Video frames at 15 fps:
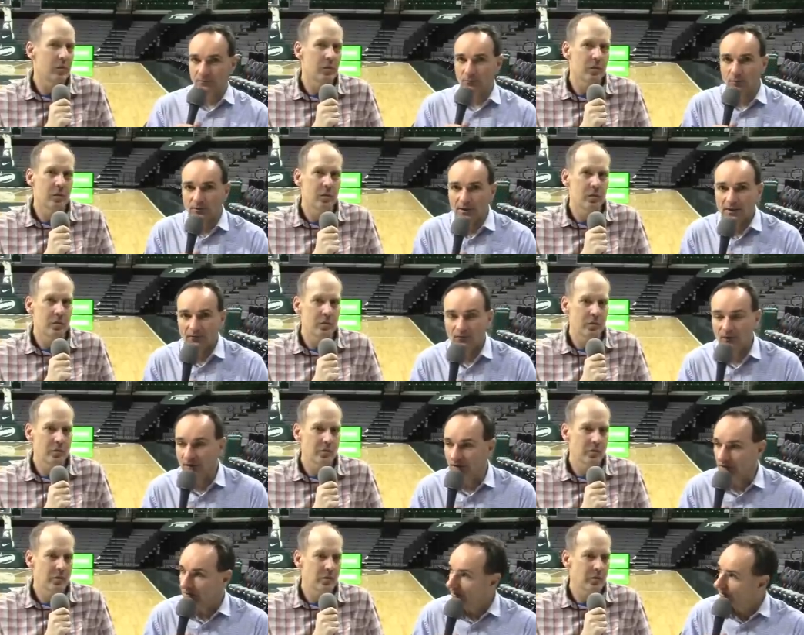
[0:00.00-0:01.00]
Speaker 1: put that figure in
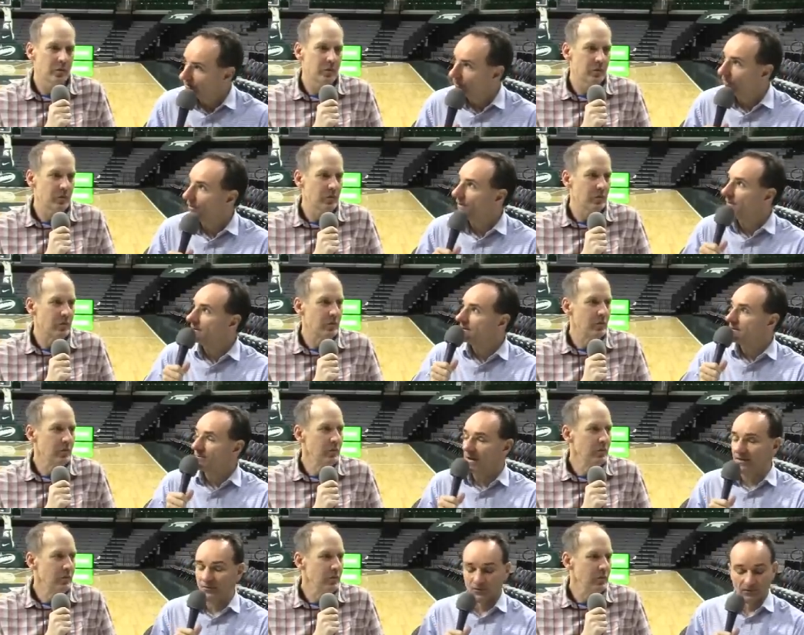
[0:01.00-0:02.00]
the story and did the math
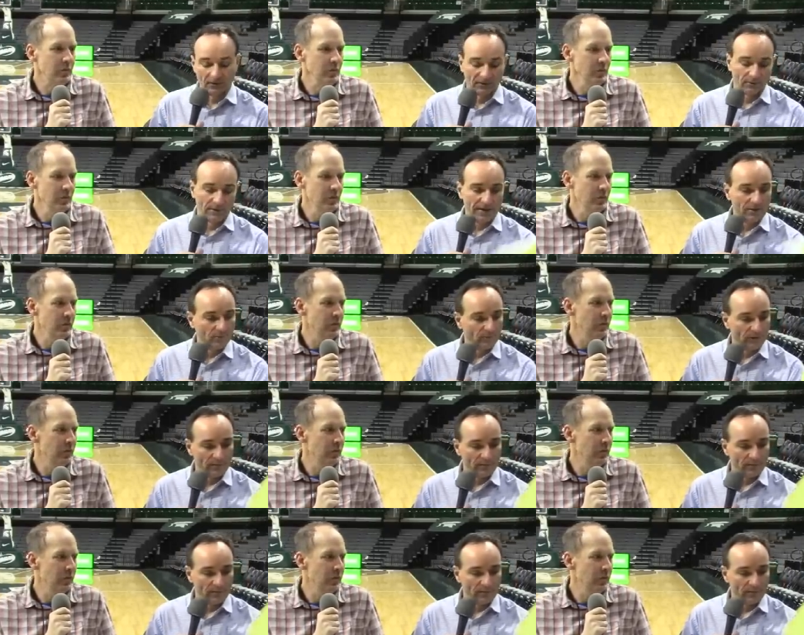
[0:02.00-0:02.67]
earlier, but I didn't bring